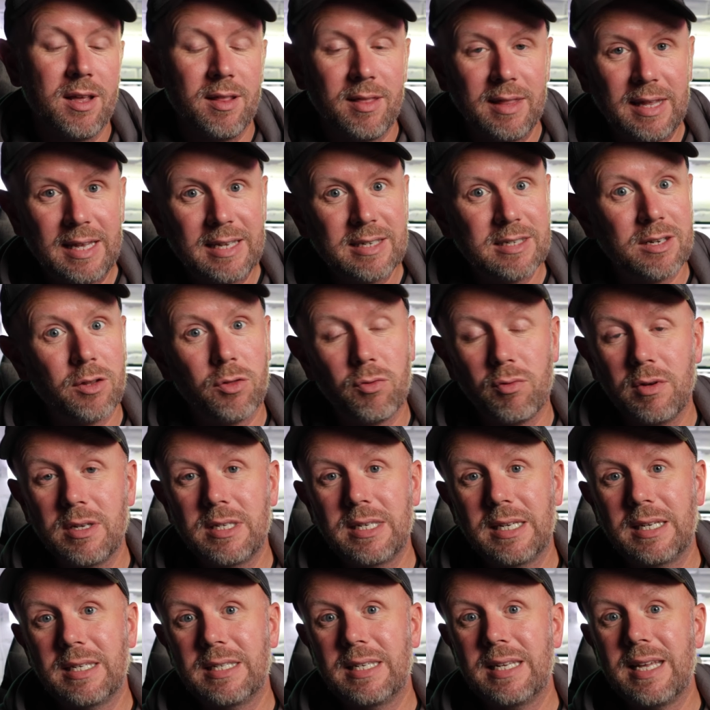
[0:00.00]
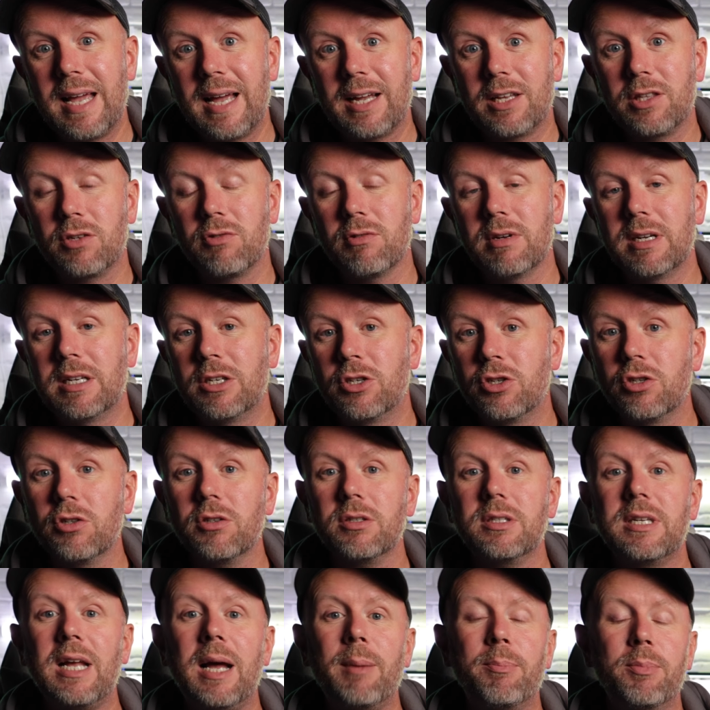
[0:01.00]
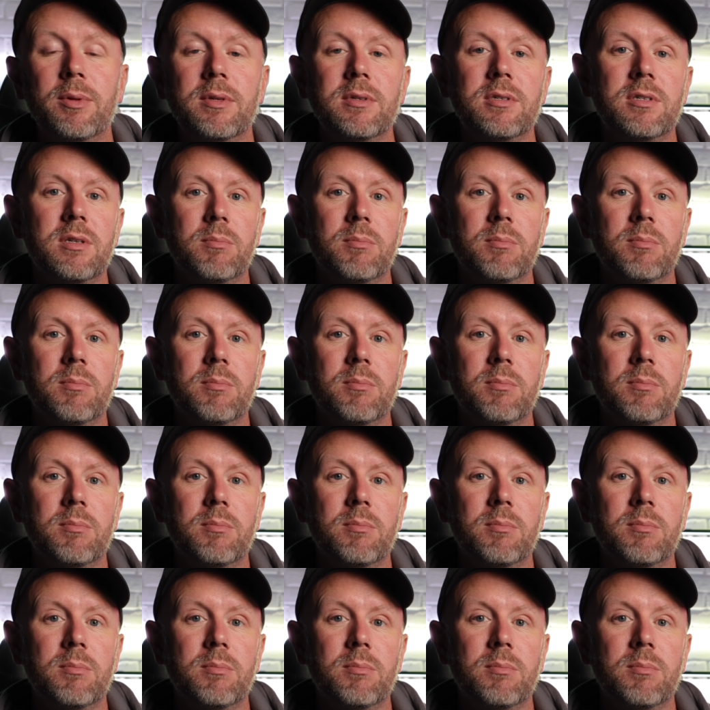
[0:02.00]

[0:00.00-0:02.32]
The Insta360 X3 just happens